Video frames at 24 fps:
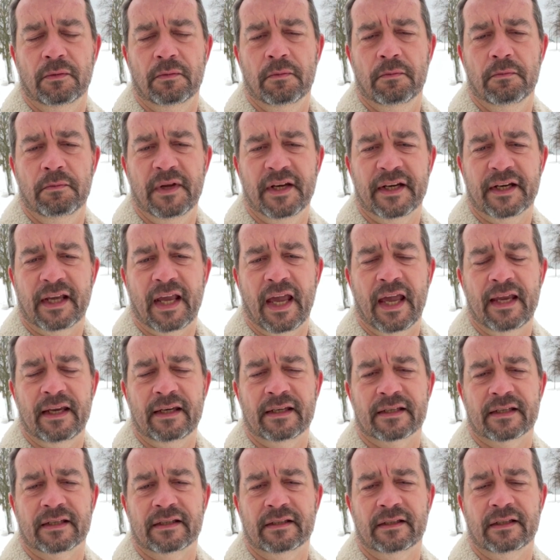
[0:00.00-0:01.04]

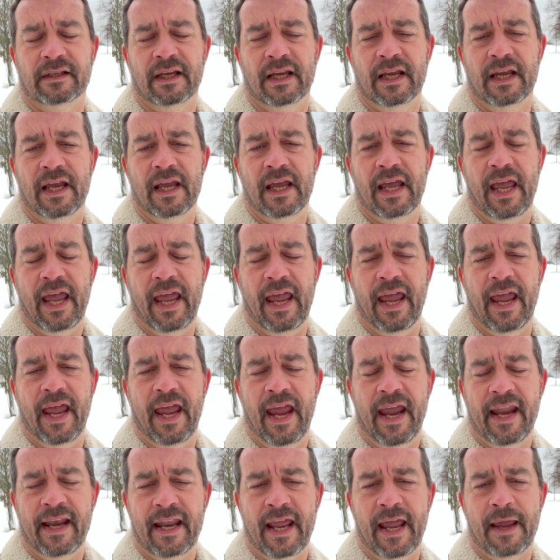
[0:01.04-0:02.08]
mitigate,
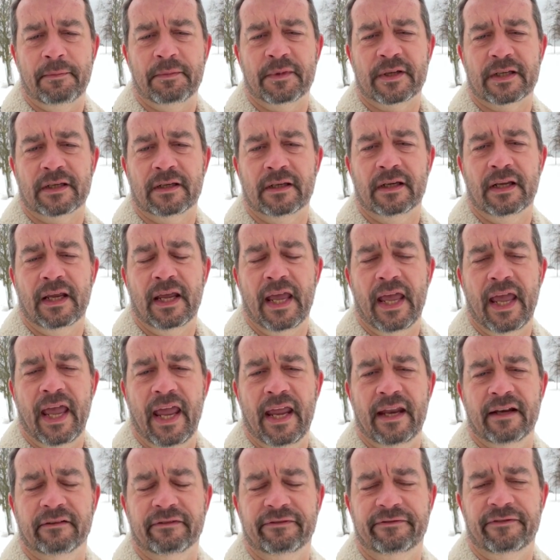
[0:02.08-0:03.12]
adapt
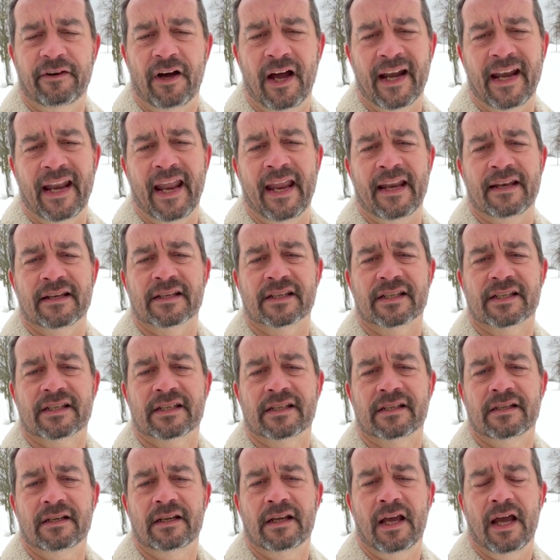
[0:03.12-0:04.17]
and finance
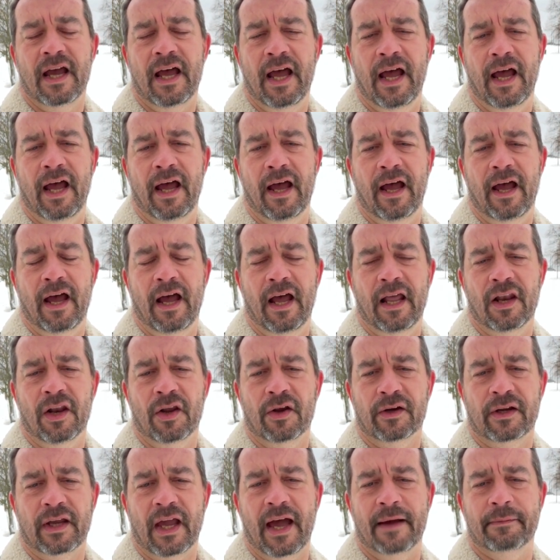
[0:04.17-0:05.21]
a
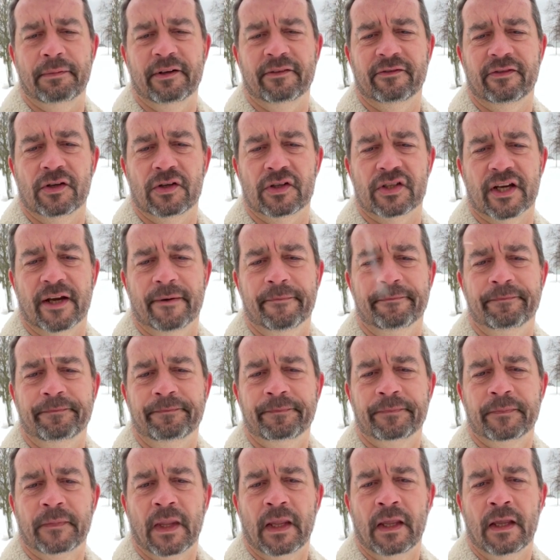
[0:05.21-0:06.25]
low carbon future.
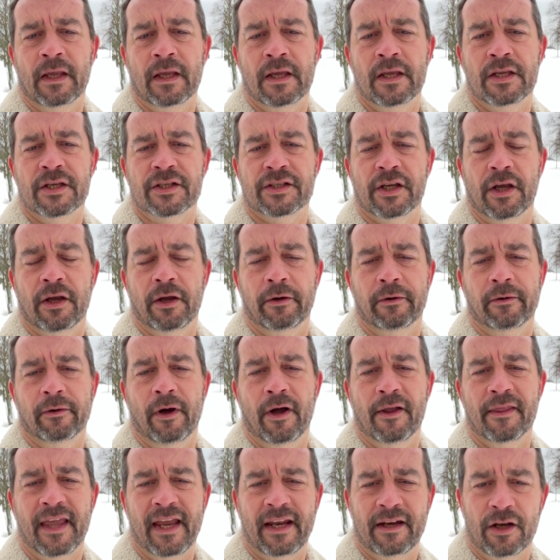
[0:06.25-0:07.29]
So
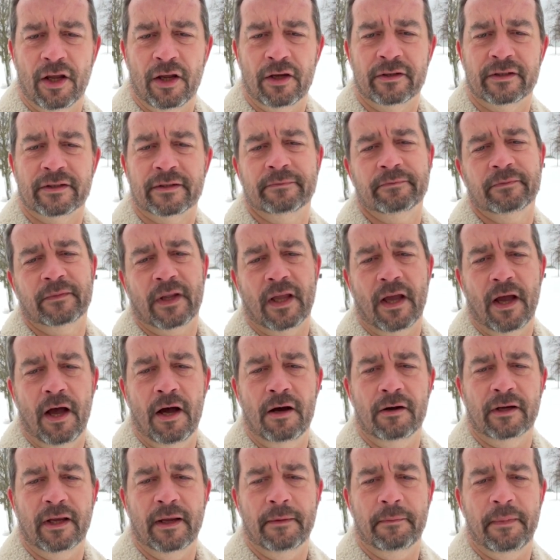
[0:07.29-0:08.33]
on that note,
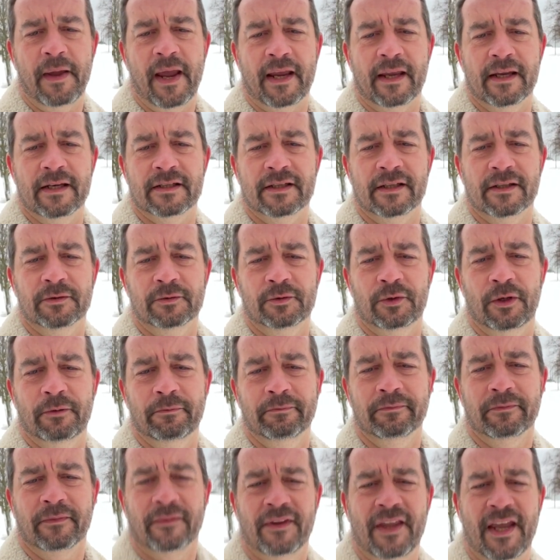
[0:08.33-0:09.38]
I'll get back into the warm.
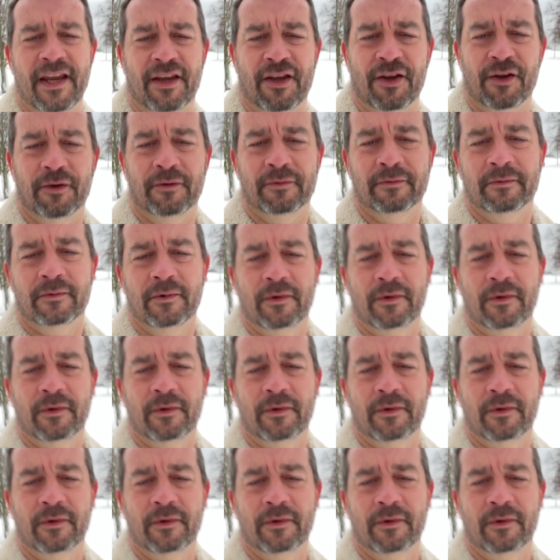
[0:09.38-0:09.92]
Thank you.